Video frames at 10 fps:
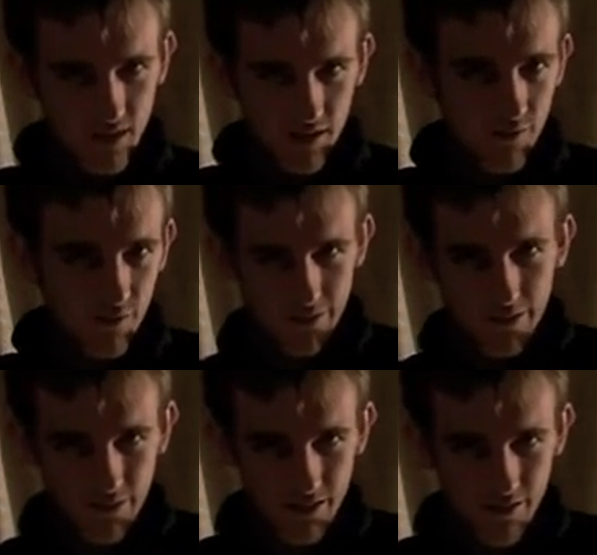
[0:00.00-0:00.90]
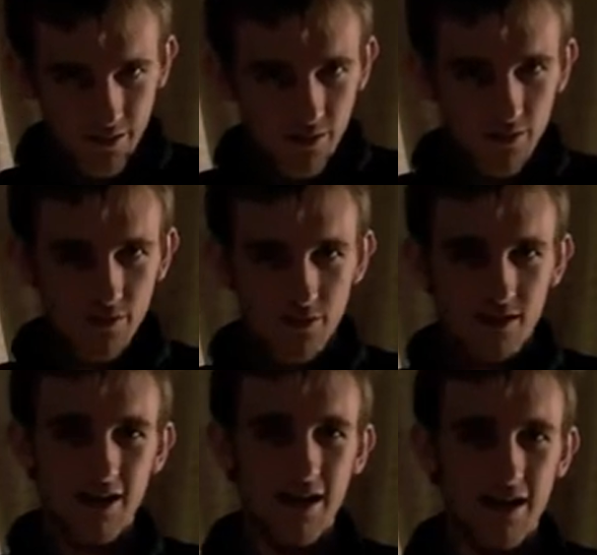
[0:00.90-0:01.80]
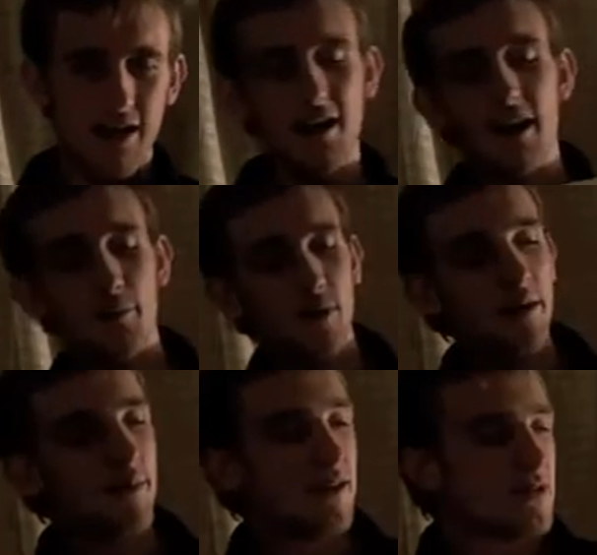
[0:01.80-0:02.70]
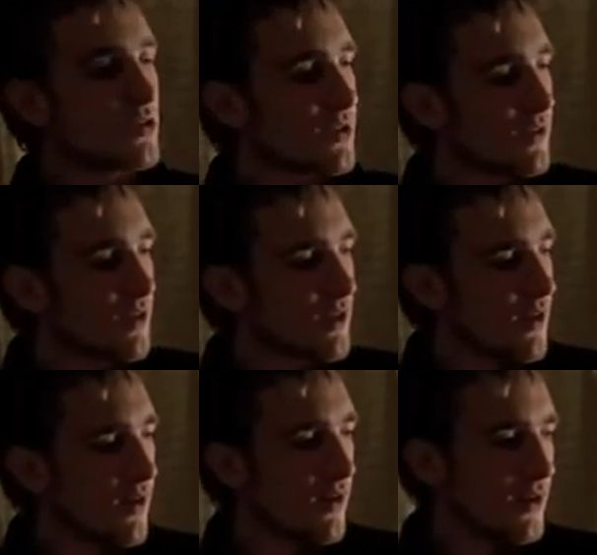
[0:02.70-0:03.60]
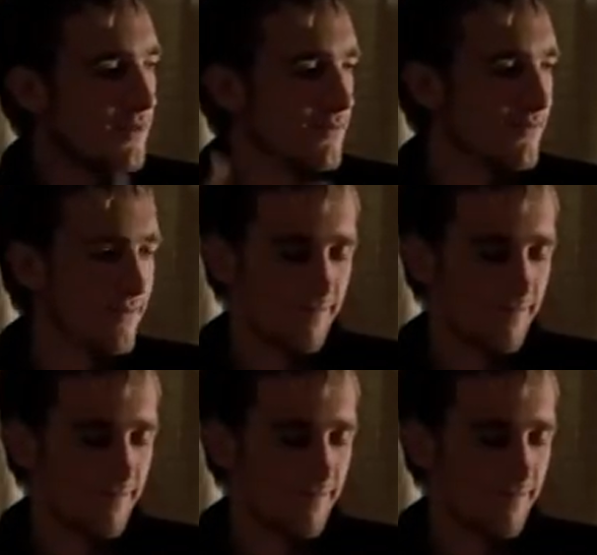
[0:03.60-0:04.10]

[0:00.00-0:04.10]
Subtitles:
if you really want a good review on the Apple iPad, you can look on